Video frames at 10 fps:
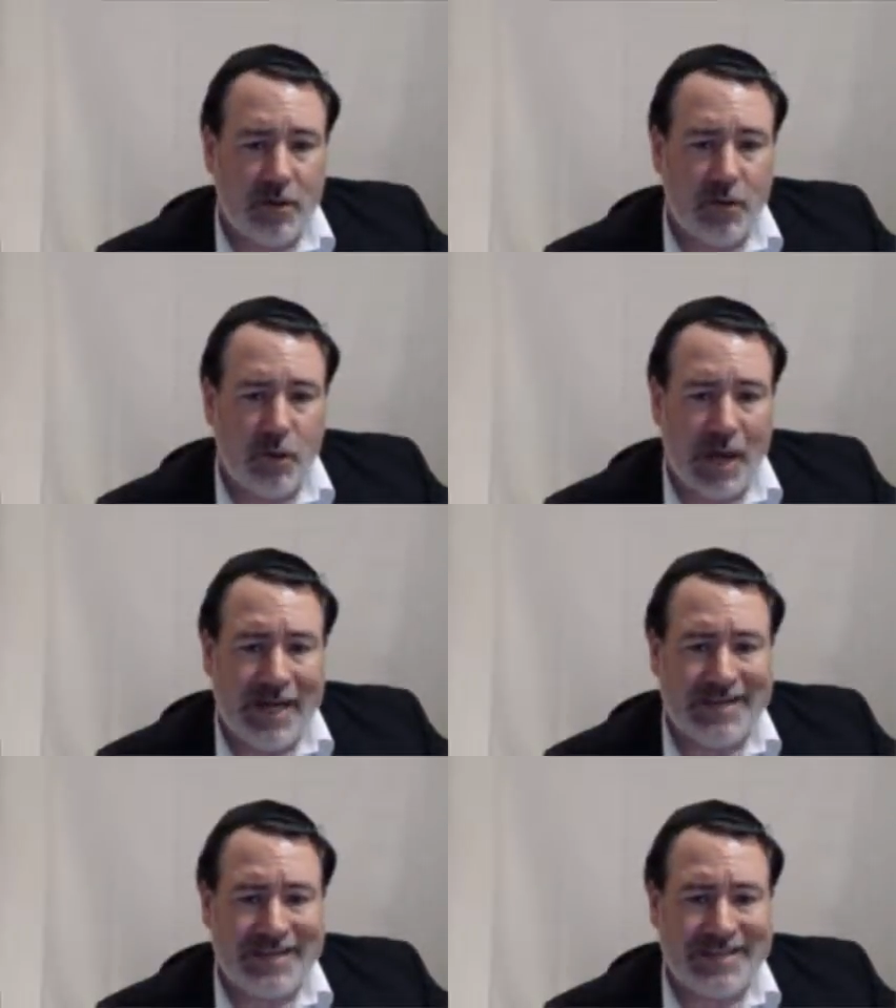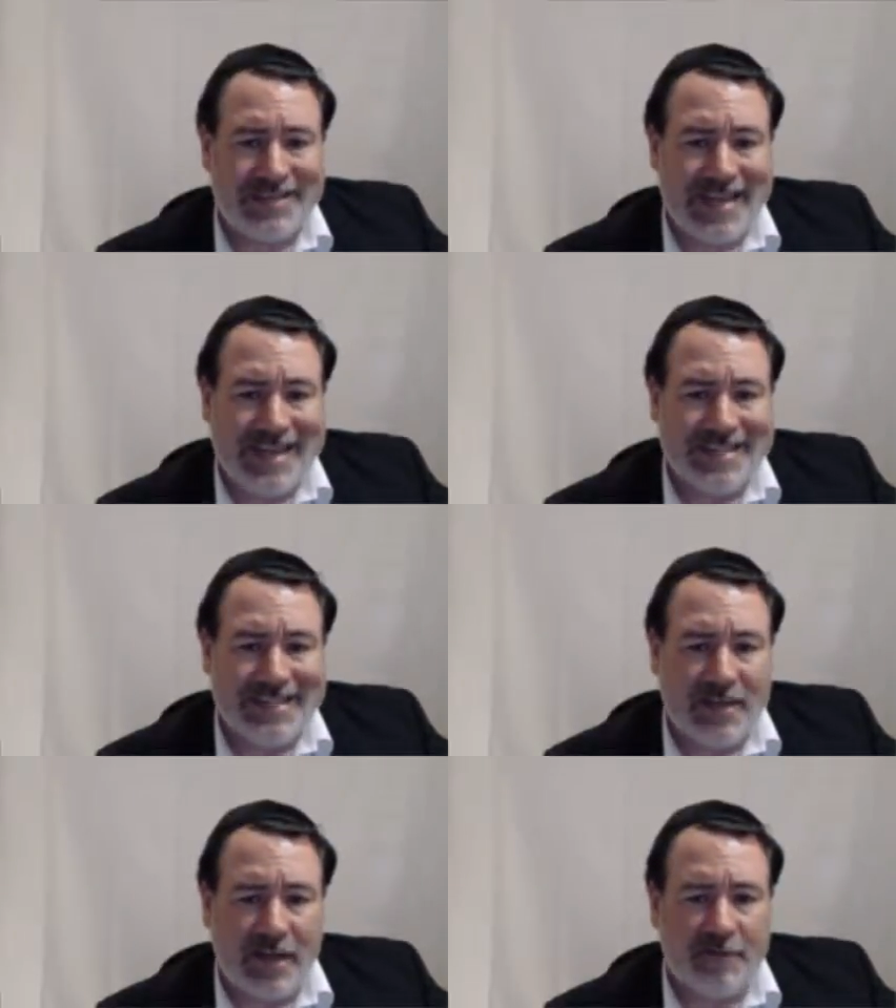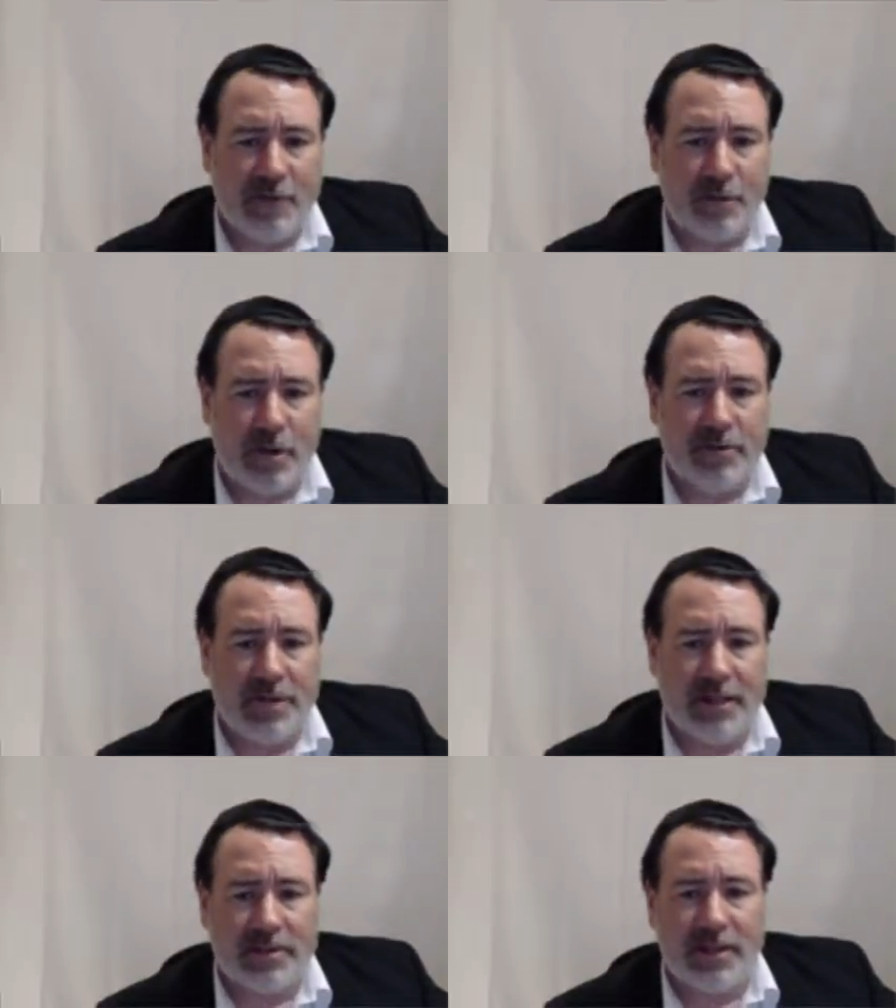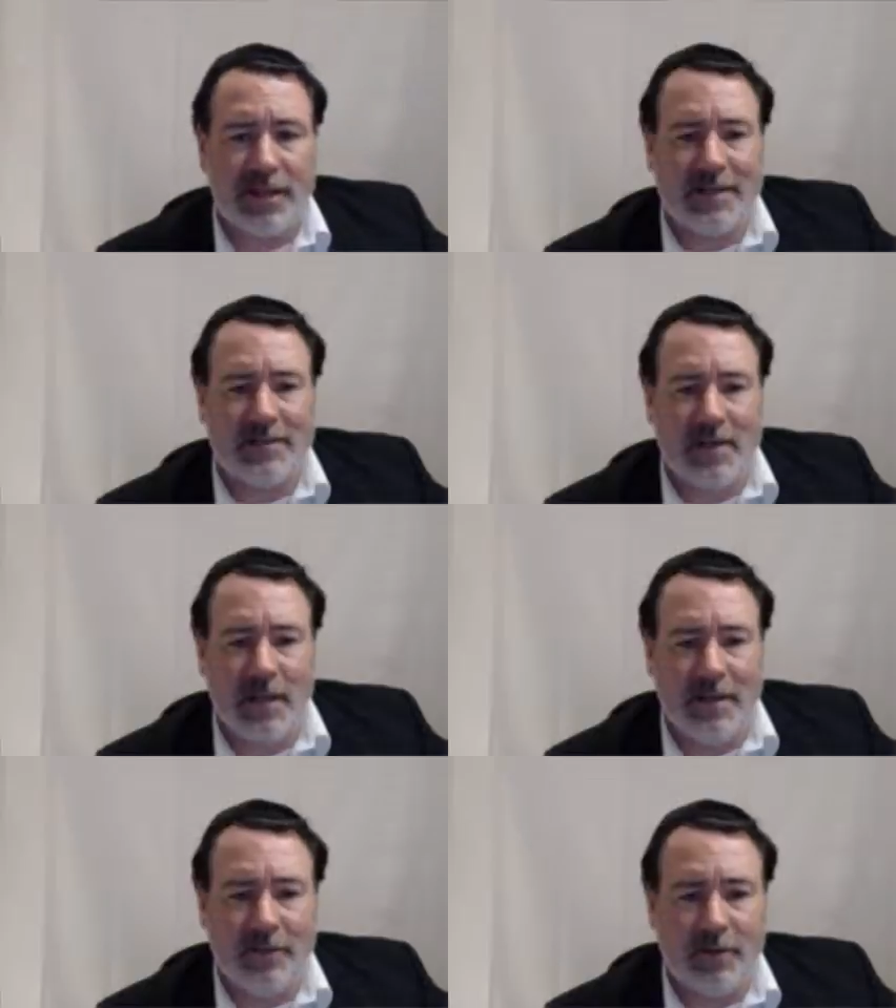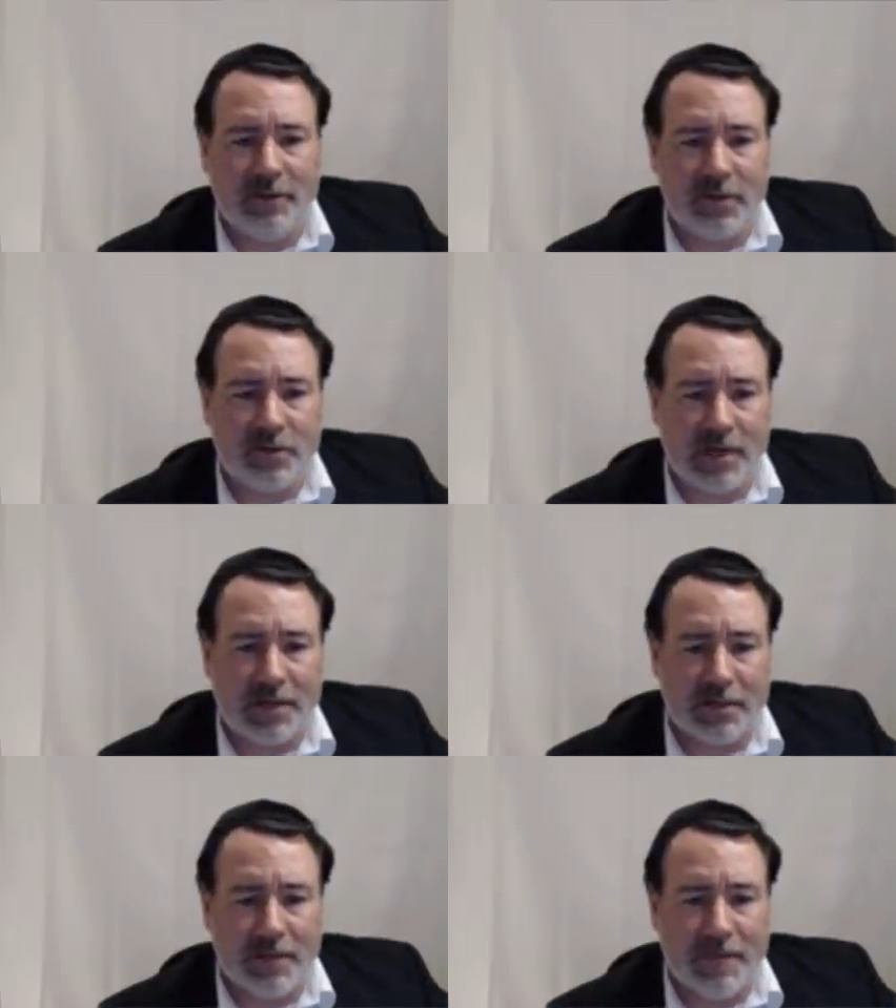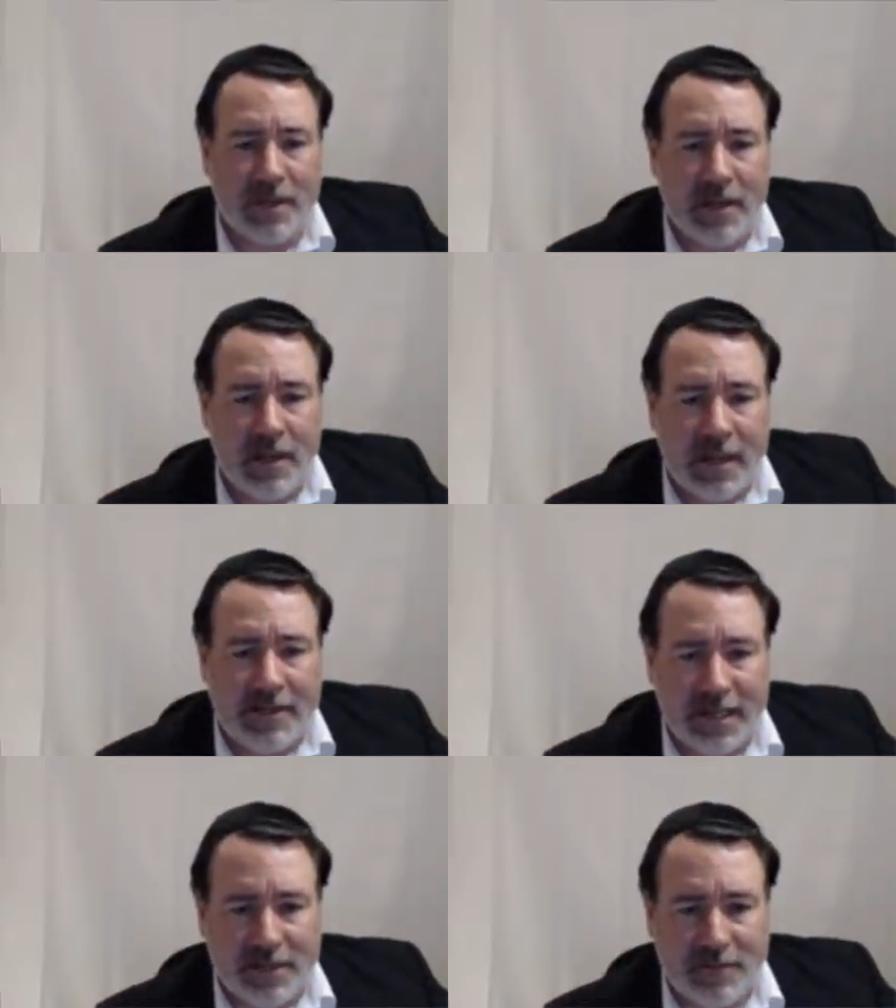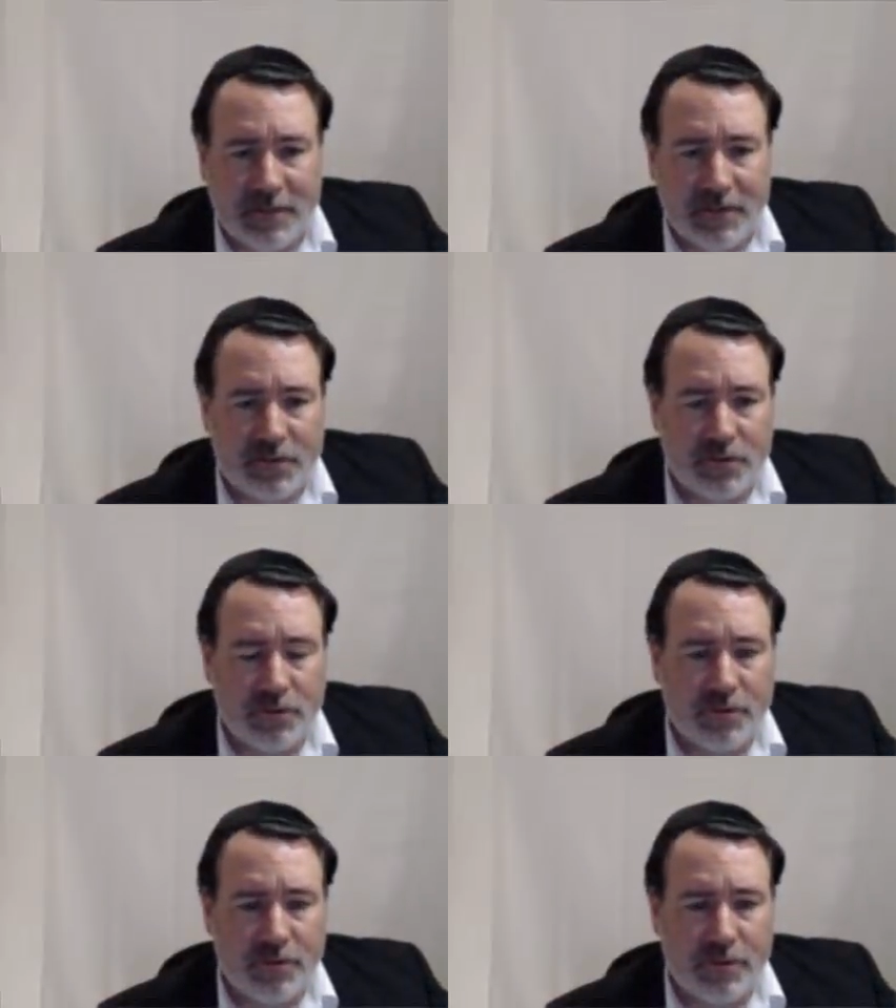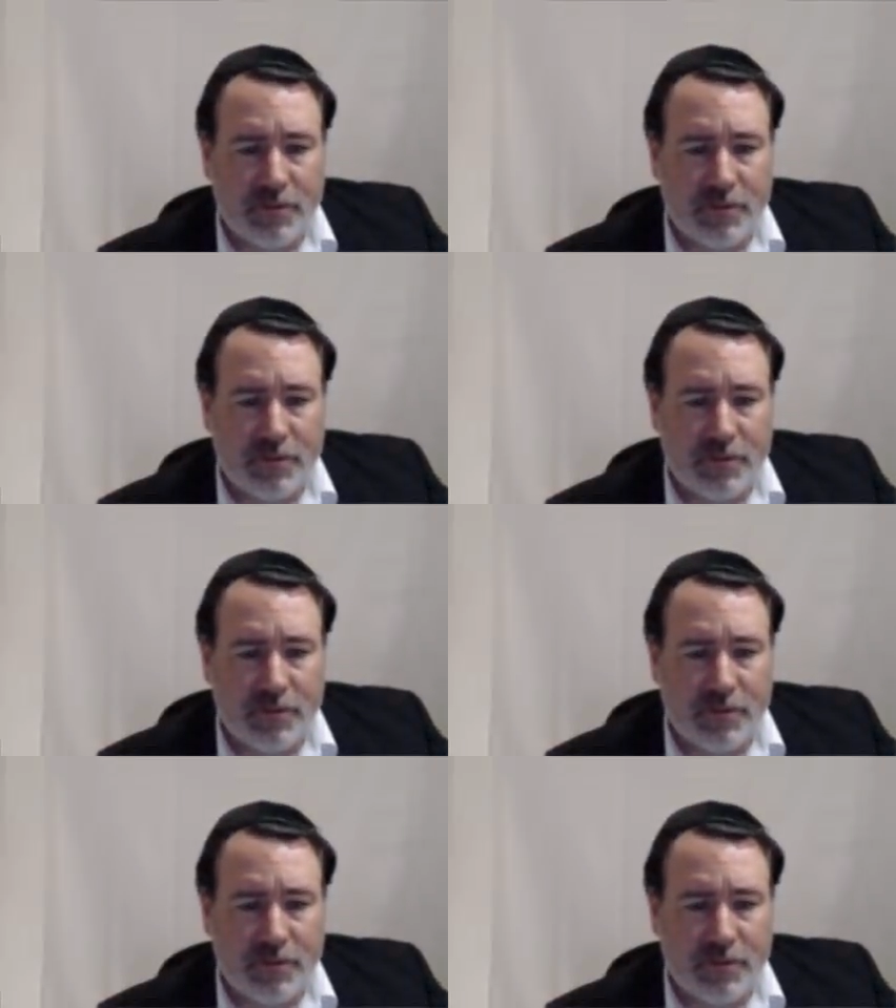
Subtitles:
"Who understands enough to protest against the evil of destruction." And that's very true.